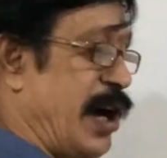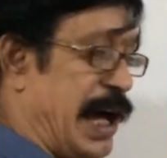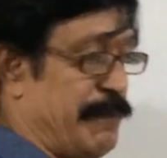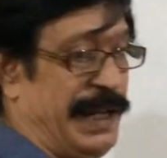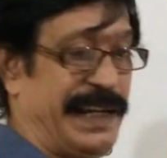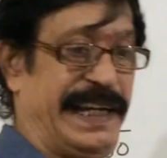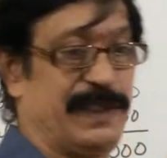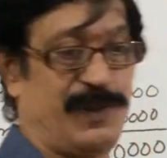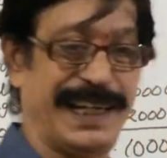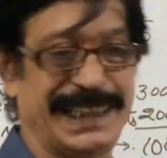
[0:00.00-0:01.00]
normal
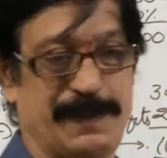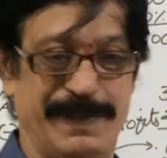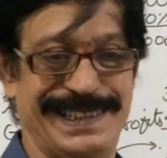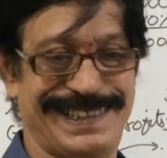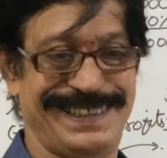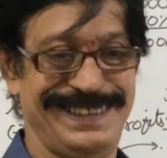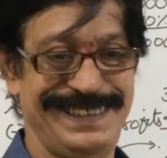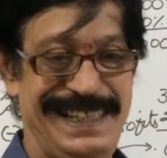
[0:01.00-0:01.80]
rate, what it means?